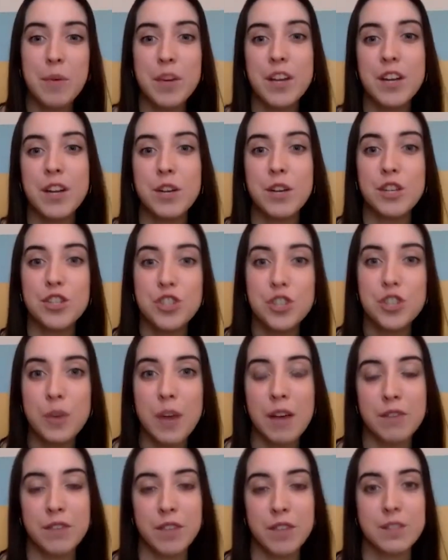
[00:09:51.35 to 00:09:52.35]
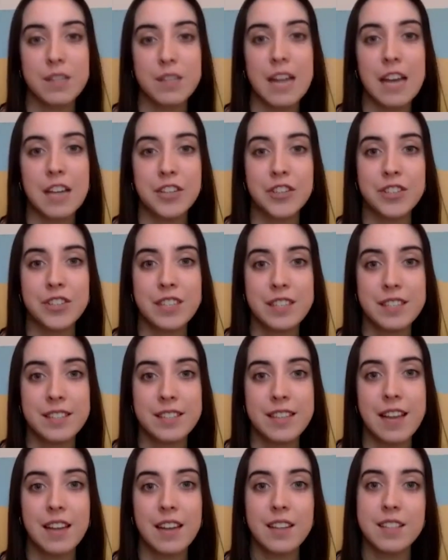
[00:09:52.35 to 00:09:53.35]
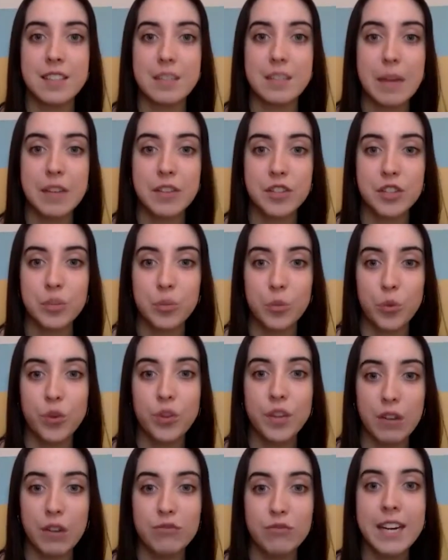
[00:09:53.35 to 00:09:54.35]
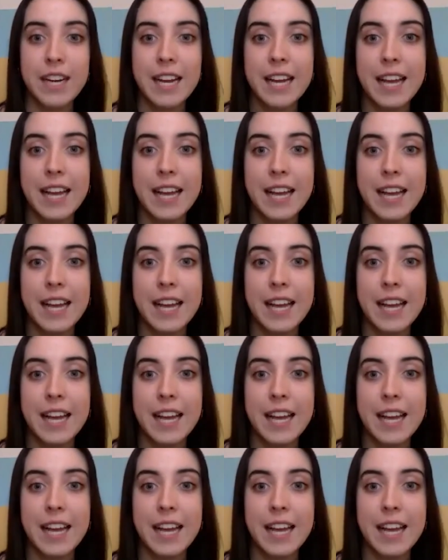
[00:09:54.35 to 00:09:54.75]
but you know, you do have those lectures, as you said, in semester one that really